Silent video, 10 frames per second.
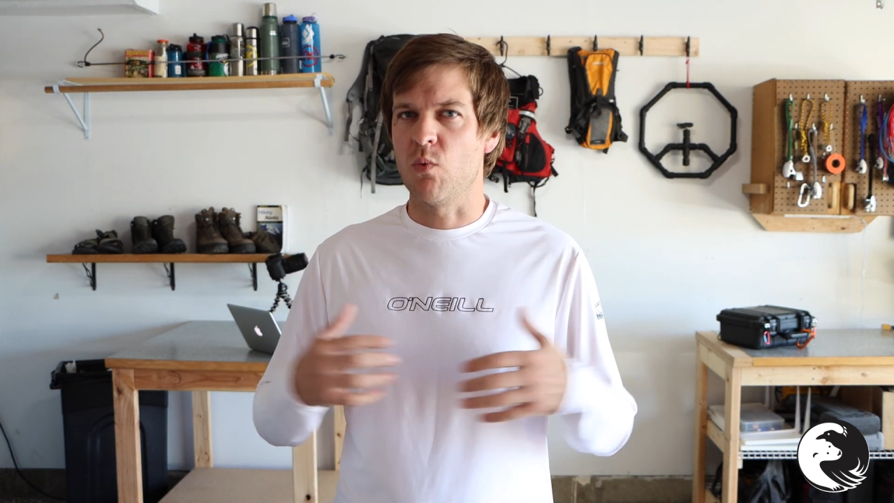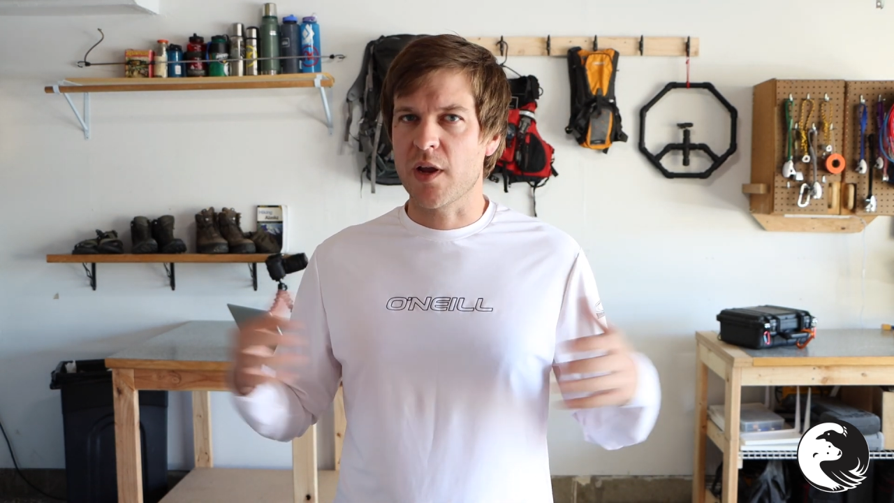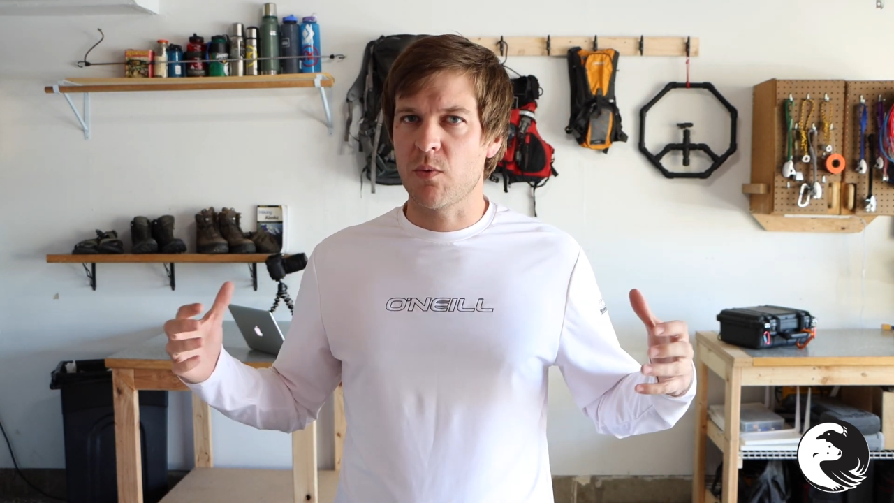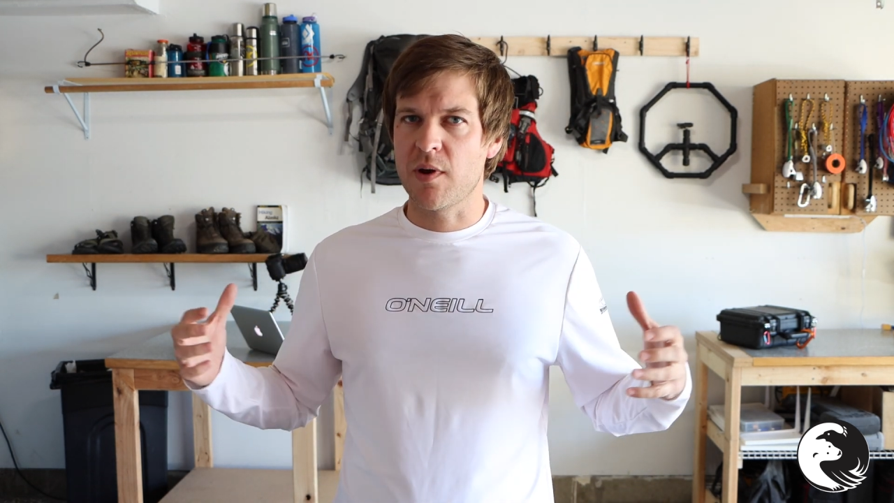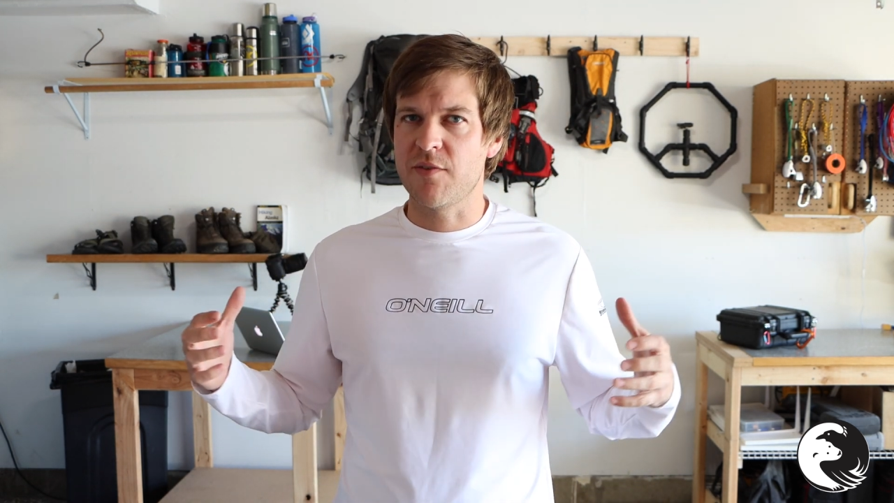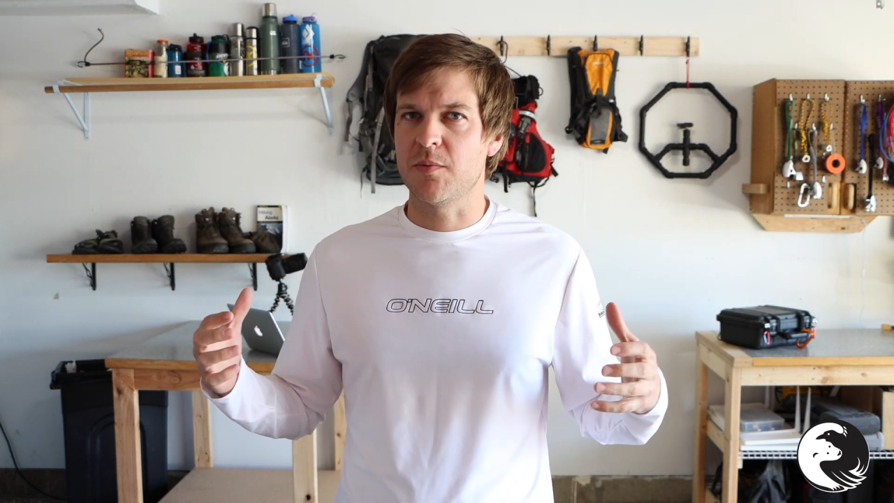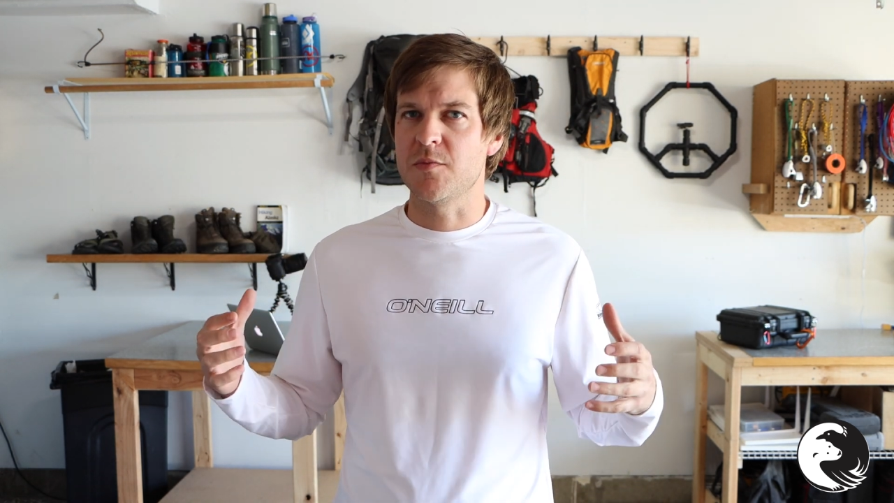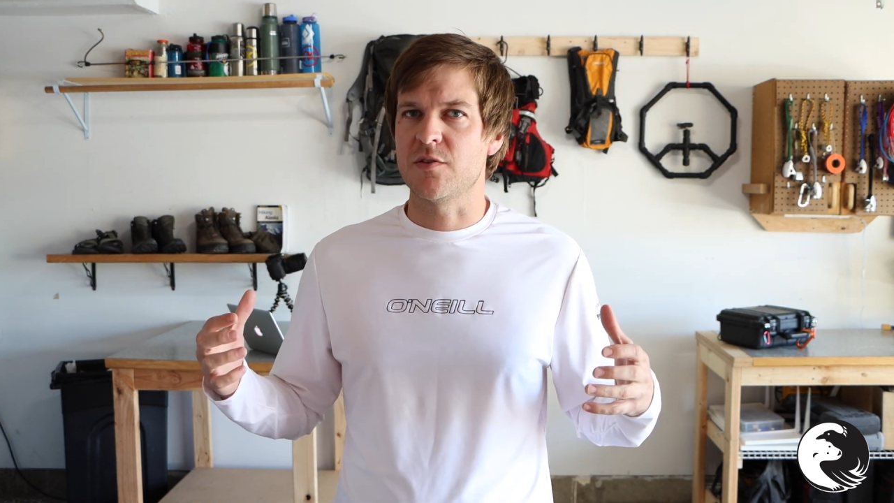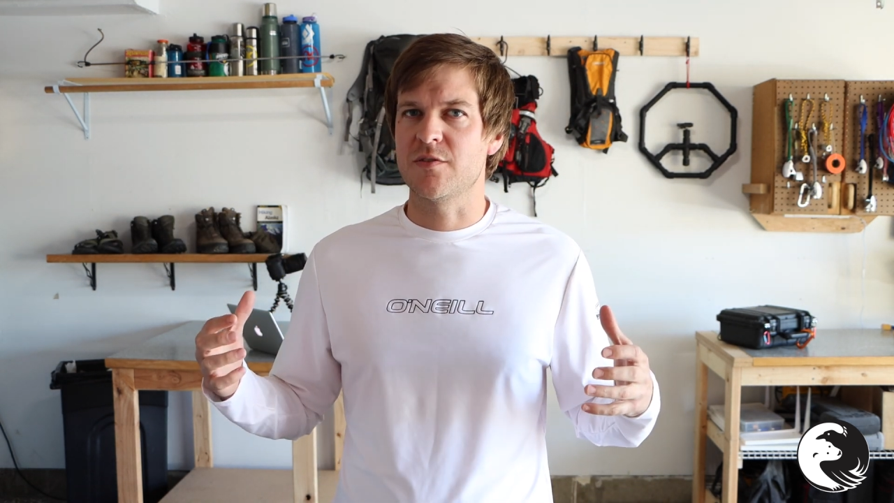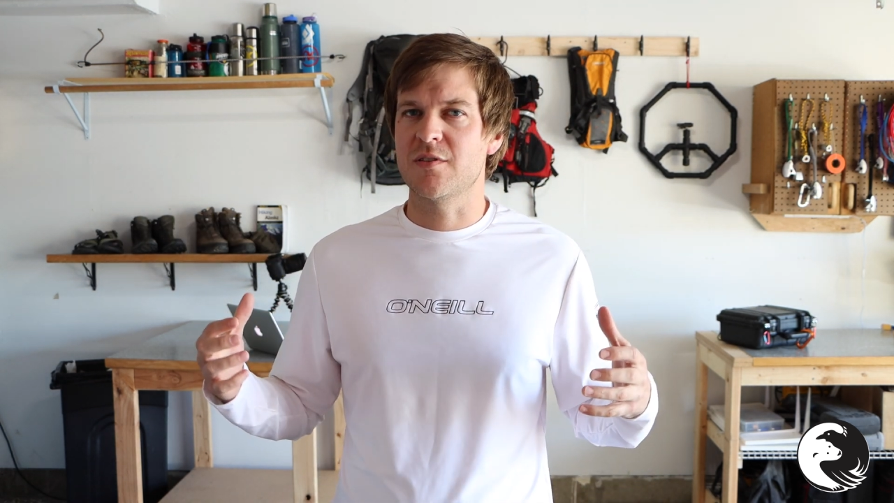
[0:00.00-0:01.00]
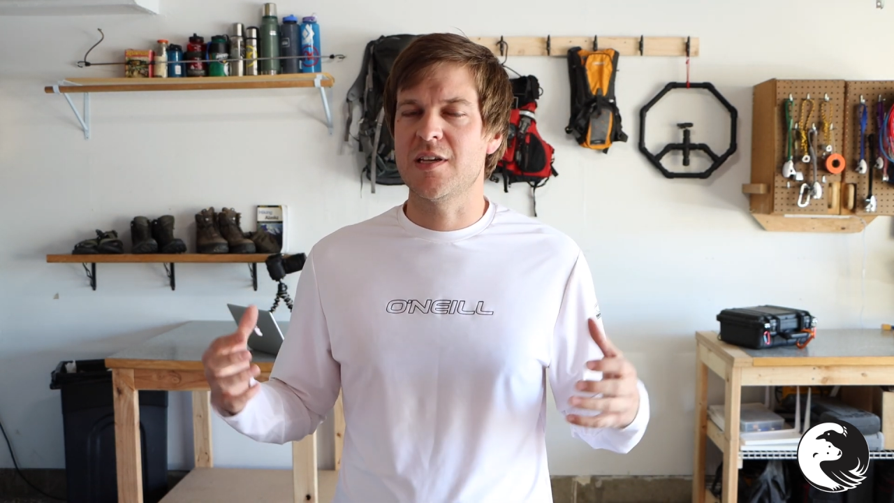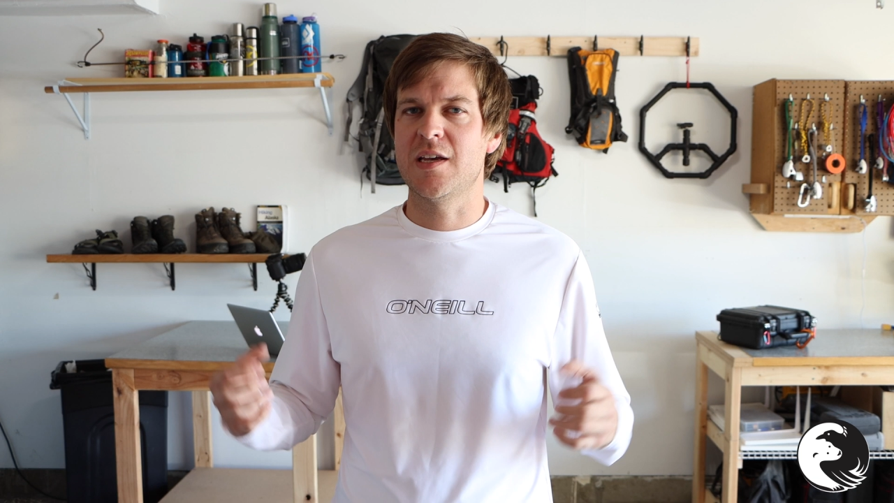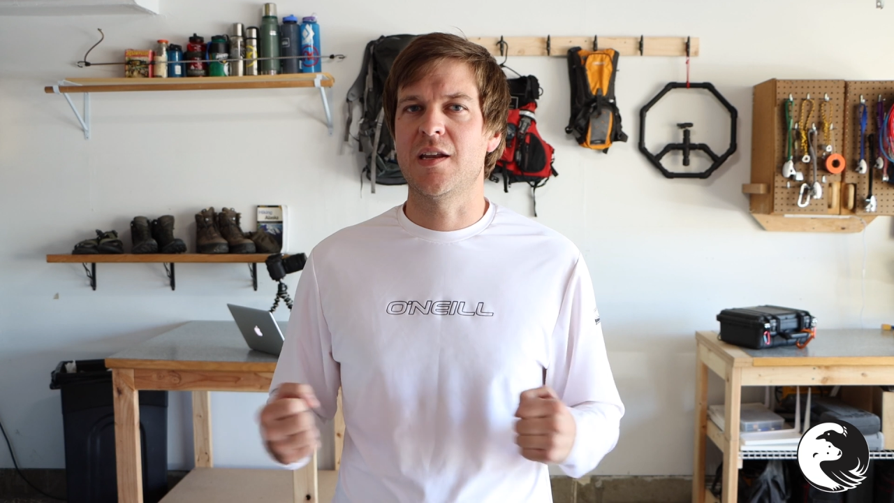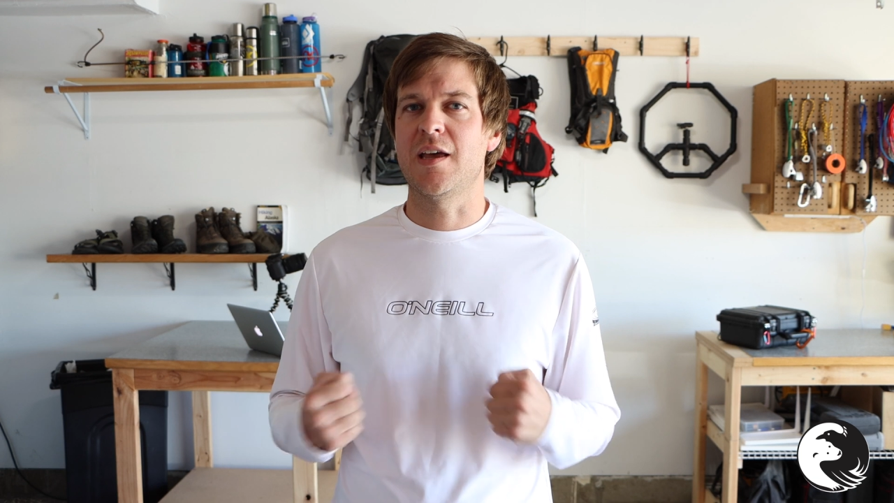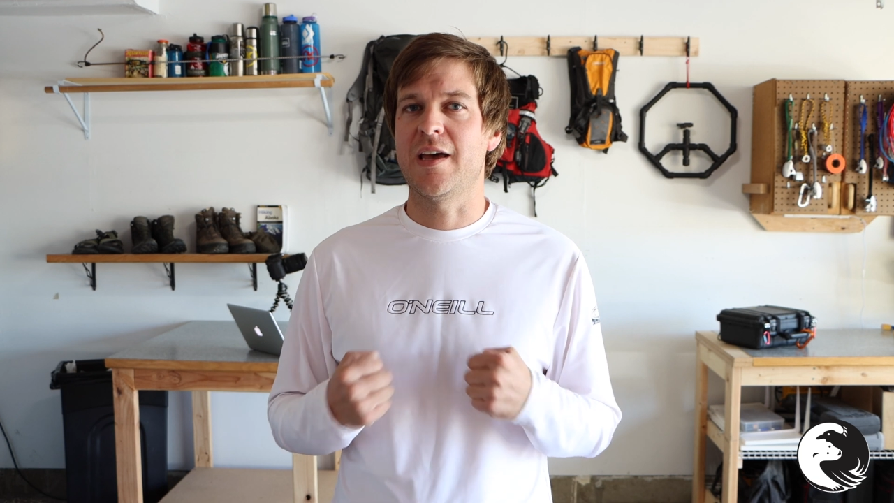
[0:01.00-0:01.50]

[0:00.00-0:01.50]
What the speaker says: wick away from your skin